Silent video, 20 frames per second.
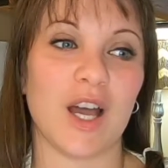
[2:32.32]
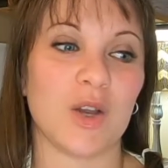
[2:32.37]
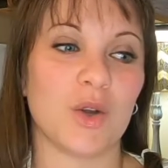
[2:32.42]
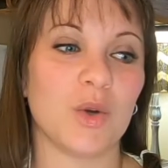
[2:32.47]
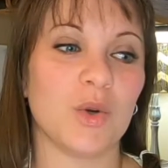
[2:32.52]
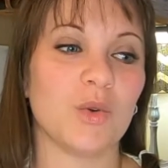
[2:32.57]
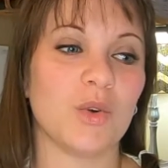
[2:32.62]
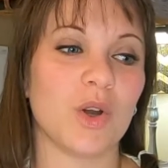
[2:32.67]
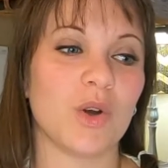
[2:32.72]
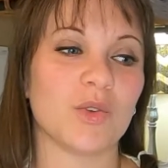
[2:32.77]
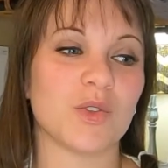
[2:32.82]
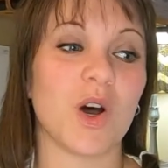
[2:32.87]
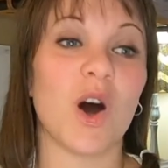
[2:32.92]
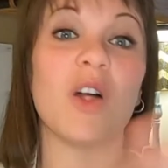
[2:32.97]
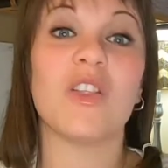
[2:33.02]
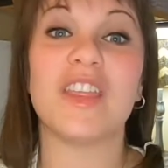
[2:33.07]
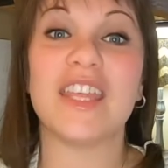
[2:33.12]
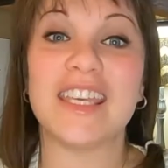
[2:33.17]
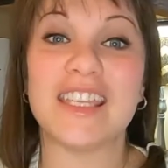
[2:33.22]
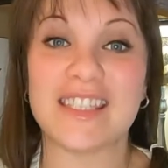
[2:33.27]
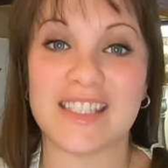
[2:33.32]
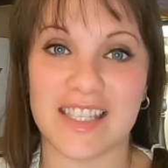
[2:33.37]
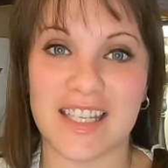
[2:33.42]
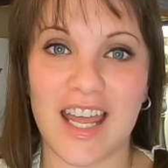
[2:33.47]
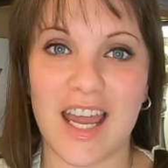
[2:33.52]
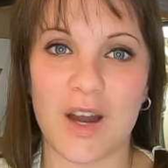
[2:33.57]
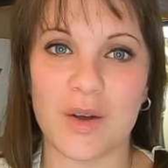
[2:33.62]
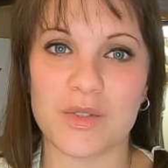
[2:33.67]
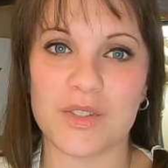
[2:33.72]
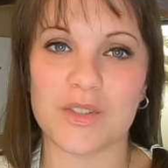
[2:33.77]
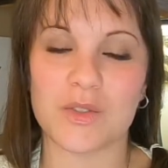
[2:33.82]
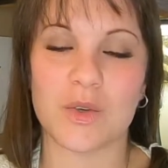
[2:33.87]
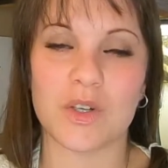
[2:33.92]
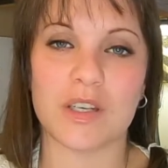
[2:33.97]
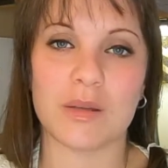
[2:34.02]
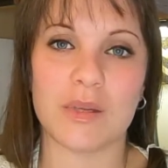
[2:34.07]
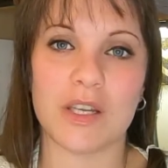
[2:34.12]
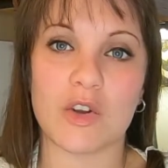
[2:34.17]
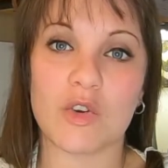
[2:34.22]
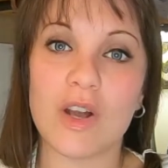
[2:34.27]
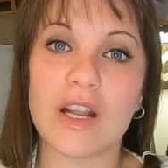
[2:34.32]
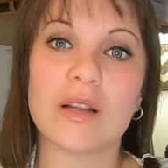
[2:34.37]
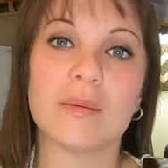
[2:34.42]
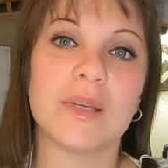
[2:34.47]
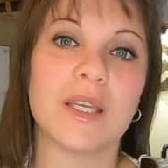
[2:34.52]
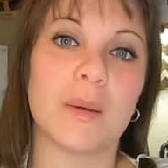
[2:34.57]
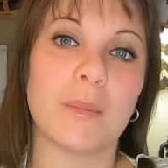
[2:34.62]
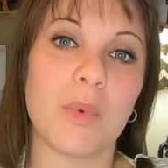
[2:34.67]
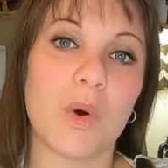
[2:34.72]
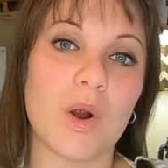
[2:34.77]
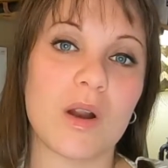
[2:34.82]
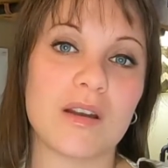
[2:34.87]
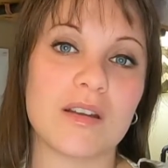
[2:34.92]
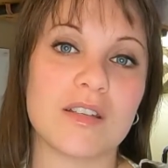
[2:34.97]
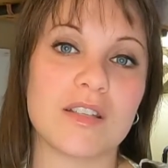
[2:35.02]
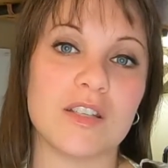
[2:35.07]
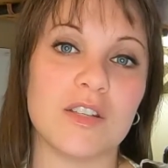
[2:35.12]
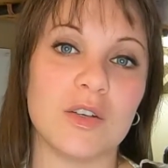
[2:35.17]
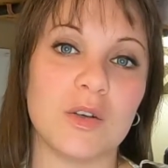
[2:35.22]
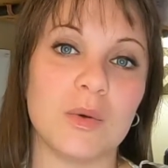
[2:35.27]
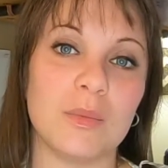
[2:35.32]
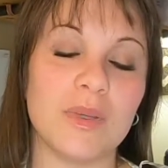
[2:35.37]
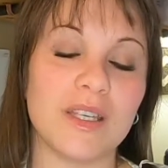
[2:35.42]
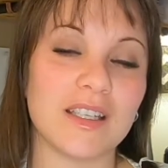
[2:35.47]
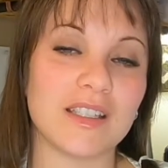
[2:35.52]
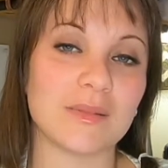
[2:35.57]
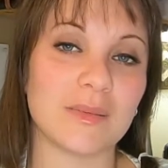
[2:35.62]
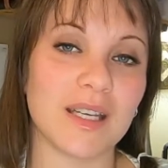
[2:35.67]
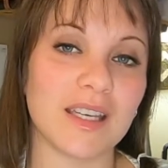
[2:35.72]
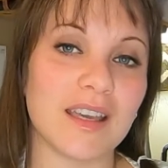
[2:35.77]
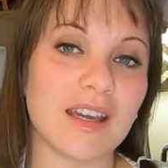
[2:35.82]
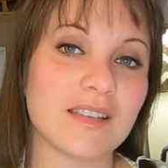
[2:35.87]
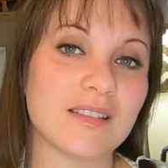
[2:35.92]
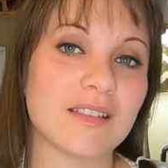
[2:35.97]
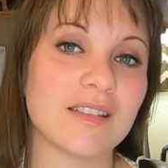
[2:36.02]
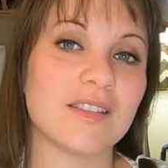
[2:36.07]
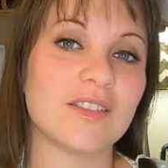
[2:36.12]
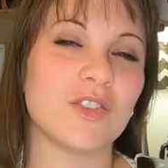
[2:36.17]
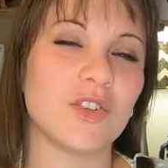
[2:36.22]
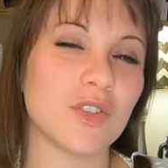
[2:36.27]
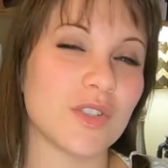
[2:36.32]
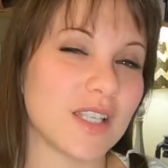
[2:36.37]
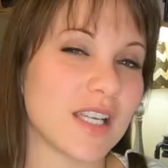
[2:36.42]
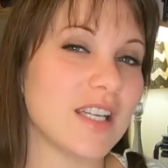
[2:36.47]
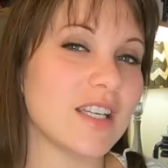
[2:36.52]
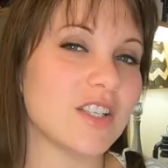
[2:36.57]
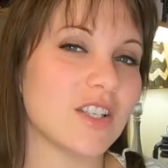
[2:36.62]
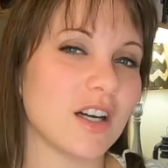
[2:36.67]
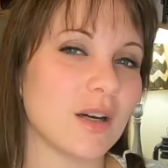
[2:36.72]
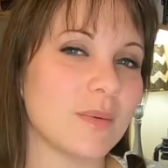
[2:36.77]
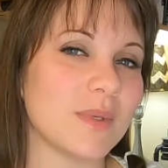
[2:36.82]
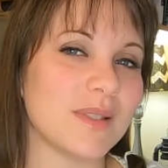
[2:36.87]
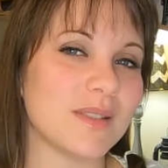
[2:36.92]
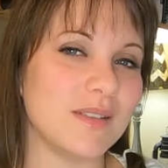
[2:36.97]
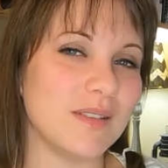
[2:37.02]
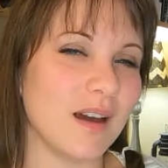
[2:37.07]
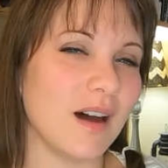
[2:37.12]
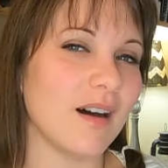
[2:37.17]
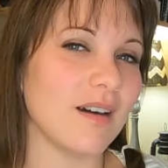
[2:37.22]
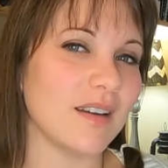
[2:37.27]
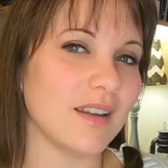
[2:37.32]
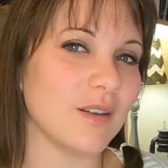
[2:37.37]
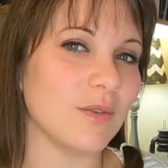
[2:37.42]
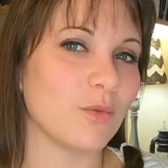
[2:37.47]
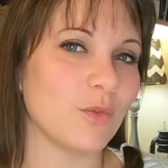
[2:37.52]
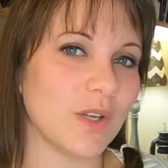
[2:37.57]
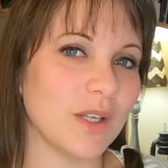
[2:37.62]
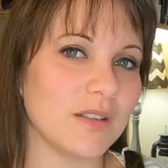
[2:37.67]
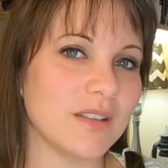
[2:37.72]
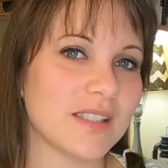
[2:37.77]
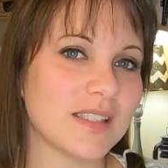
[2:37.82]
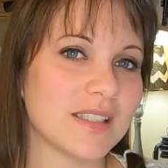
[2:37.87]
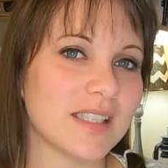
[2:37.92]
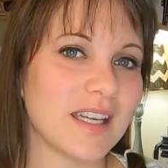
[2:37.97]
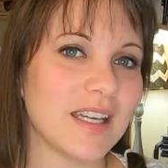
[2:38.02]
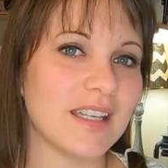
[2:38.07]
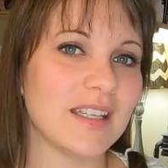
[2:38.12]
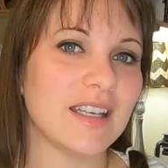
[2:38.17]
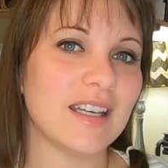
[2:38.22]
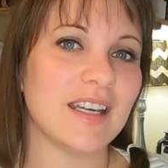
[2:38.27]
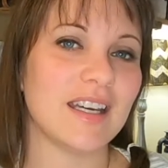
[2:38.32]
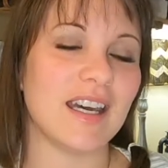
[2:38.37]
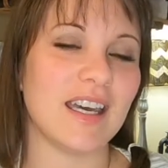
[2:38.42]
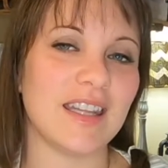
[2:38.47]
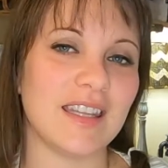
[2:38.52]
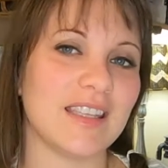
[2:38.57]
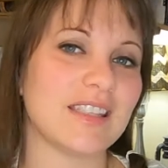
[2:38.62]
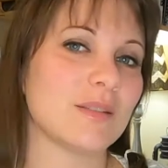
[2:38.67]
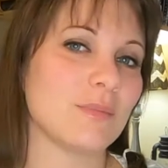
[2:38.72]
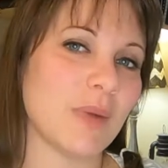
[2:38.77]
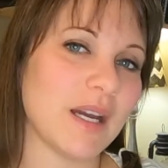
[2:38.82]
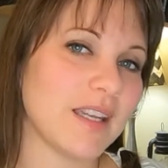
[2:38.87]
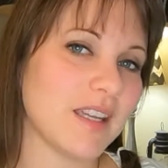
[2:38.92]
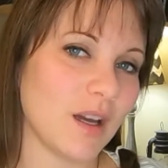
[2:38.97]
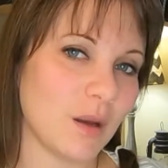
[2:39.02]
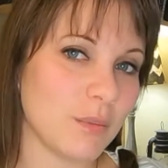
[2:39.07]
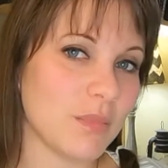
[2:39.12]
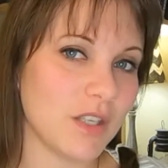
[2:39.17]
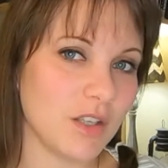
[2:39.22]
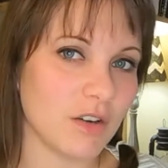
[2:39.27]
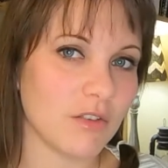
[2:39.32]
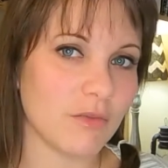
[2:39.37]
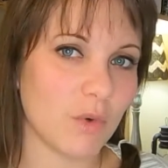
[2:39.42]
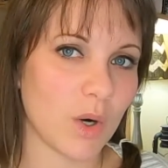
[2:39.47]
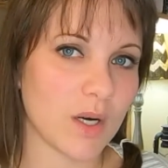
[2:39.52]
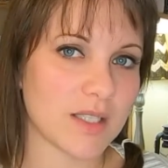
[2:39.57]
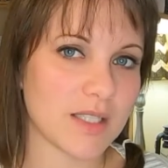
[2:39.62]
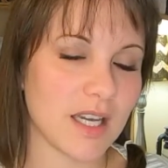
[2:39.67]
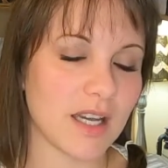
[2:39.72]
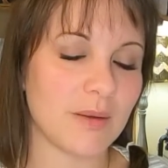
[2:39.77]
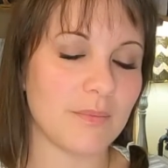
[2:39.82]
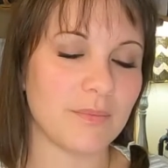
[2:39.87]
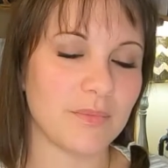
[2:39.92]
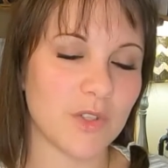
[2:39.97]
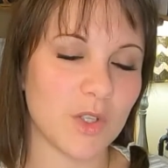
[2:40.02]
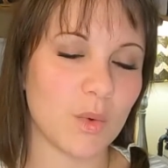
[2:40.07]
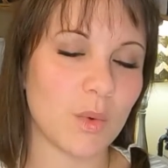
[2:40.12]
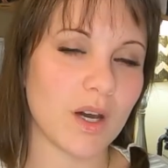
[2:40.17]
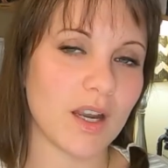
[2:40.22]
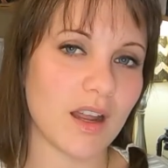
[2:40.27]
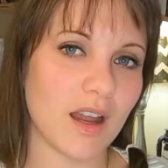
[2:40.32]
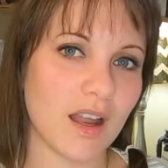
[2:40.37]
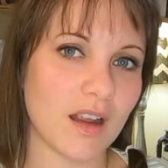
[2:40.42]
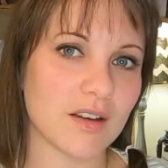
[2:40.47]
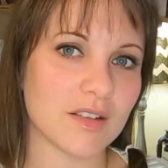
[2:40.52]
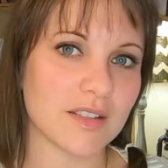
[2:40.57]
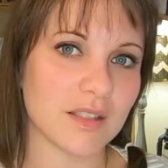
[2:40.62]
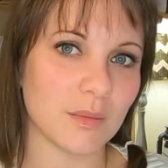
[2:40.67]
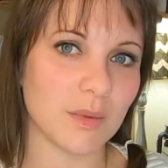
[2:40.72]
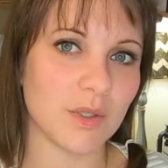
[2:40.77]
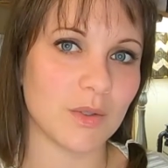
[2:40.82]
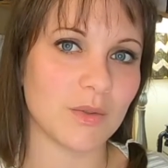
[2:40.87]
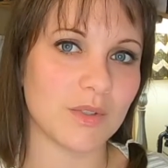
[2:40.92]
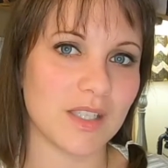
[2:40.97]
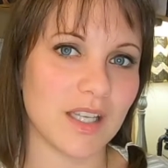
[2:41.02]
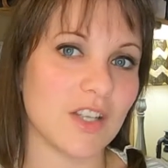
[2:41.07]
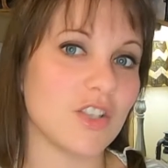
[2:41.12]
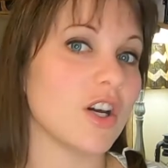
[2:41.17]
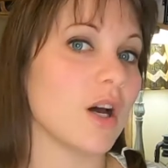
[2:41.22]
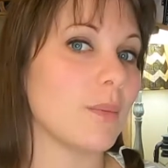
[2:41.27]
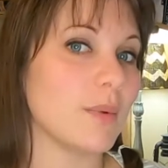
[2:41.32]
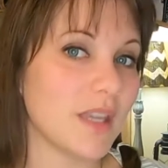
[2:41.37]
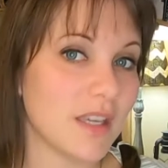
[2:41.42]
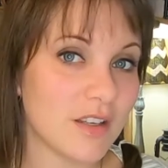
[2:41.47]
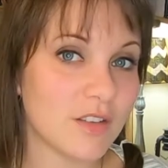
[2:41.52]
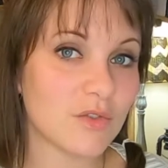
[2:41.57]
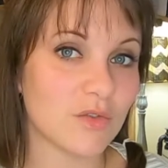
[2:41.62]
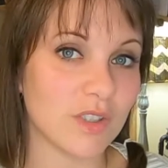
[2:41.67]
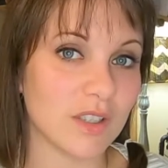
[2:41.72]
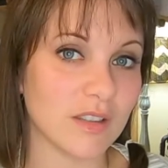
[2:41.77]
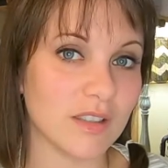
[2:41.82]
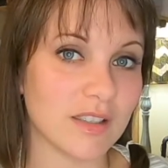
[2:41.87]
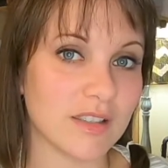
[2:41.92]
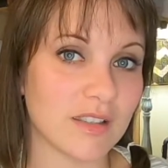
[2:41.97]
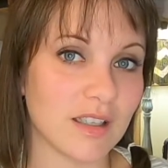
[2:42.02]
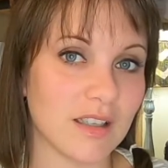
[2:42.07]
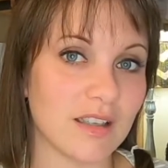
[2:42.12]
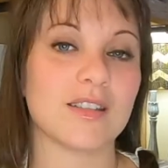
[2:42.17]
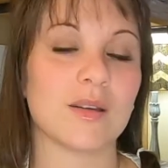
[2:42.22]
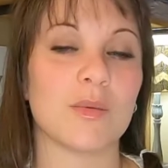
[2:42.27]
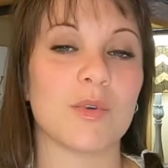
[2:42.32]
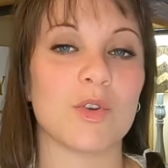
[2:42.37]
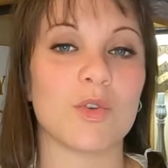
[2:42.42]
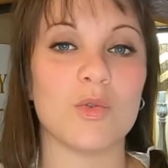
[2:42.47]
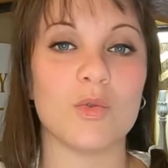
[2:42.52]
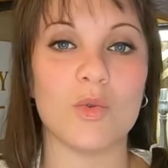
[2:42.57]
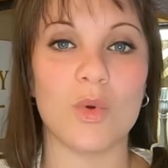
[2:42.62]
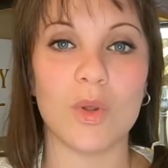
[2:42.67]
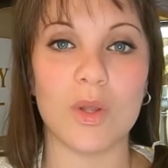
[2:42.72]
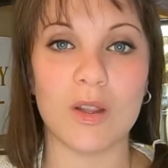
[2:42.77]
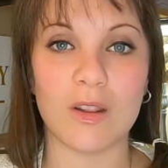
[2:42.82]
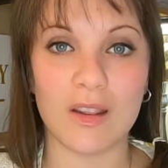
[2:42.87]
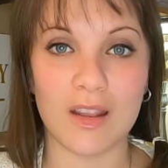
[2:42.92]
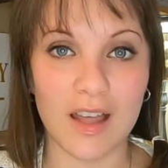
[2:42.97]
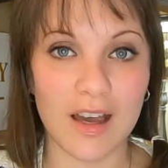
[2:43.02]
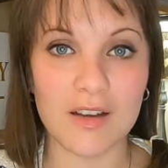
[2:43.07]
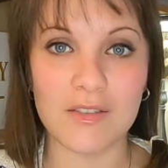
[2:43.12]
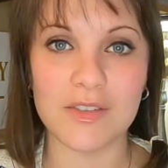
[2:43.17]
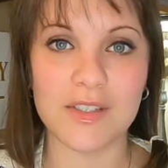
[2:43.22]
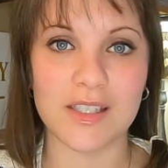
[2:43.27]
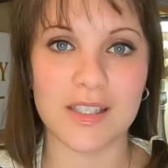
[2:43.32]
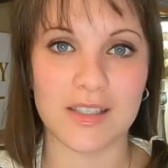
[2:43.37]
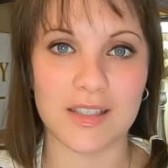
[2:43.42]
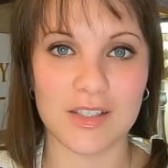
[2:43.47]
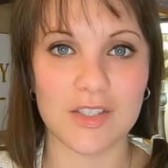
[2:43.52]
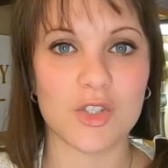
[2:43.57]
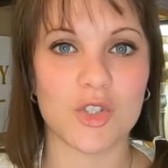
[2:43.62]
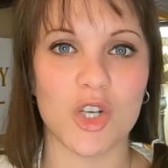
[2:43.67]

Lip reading: who knows all the ins and outs is going to be incredibly important to you, because my guess is your day job is not in real estate and this might not be your forte. You want to hire someone whose day job is real estate, someone who loves this